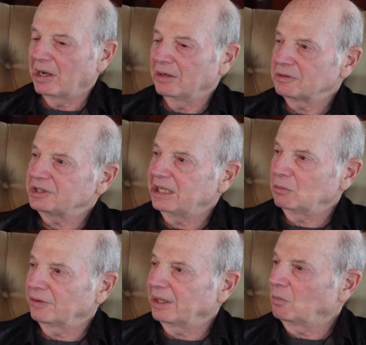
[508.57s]
by
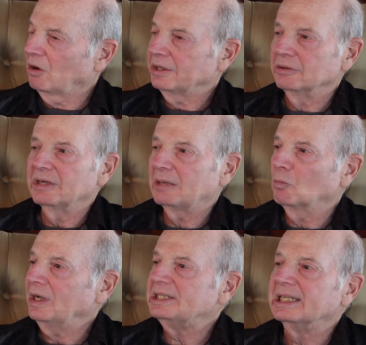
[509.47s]
understanding what they want, you're not
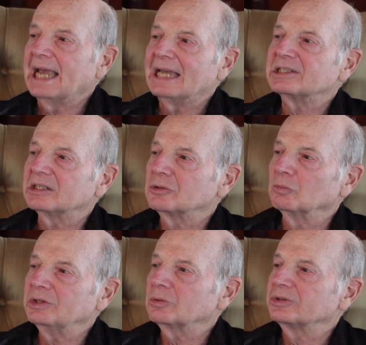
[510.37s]
wasting assets
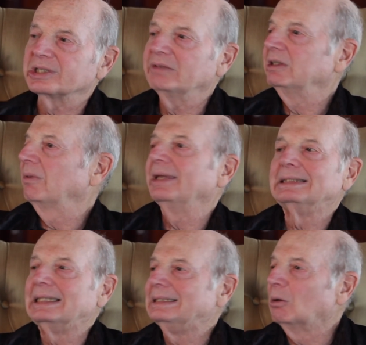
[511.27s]
or resources giving them
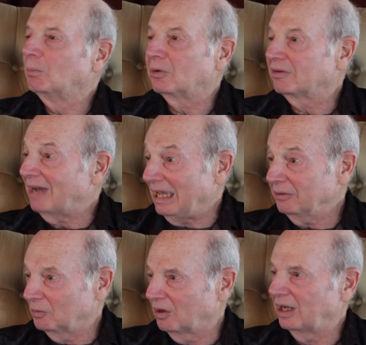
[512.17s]
things they don't put a
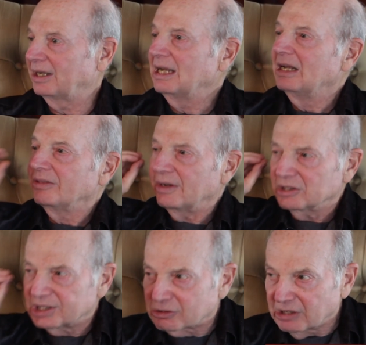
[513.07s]
value on. Absolutely.
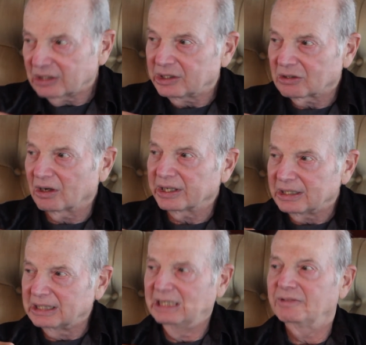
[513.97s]
They're strictly
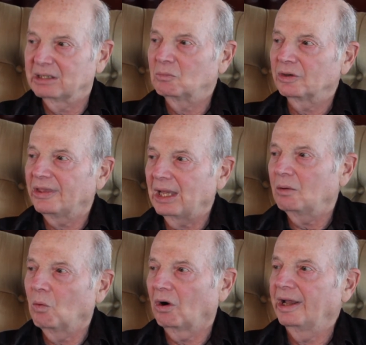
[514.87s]
targeted to giving them what
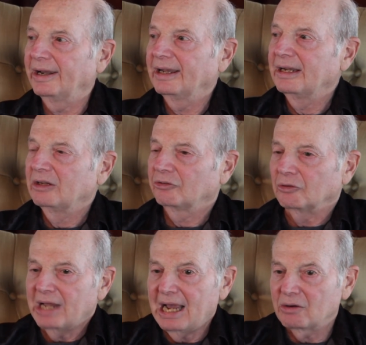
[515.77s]
they want.
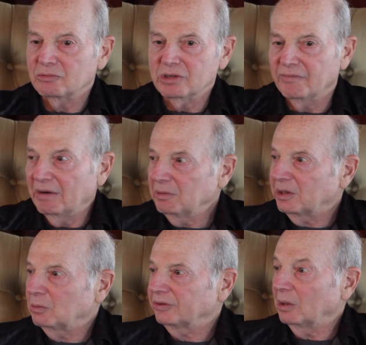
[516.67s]
So now you can give
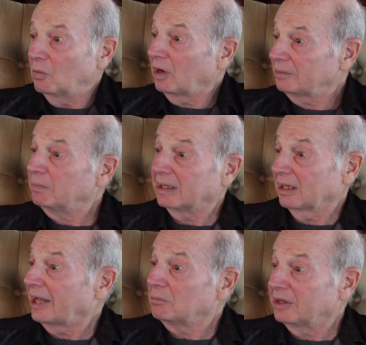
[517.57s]
everybody what they want, make a
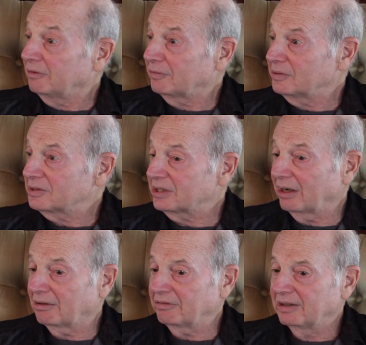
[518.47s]
lot of money for
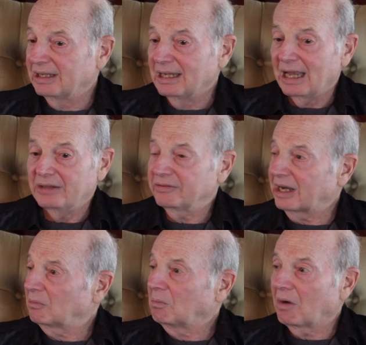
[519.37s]
yourself. Mm and you've
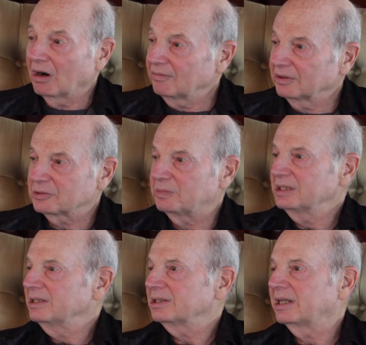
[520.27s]
got a marvelous
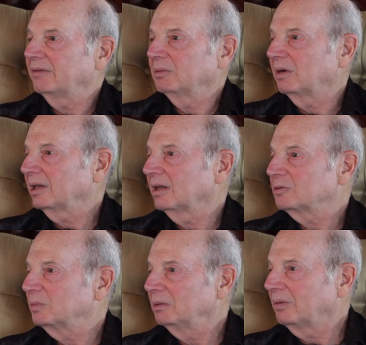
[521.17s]
business that everybody
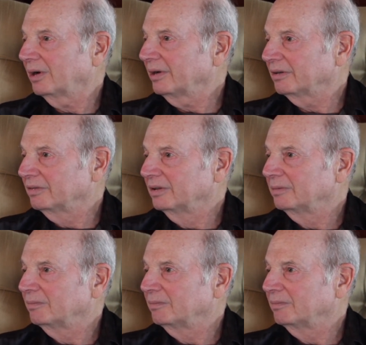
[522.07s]
loves being part of.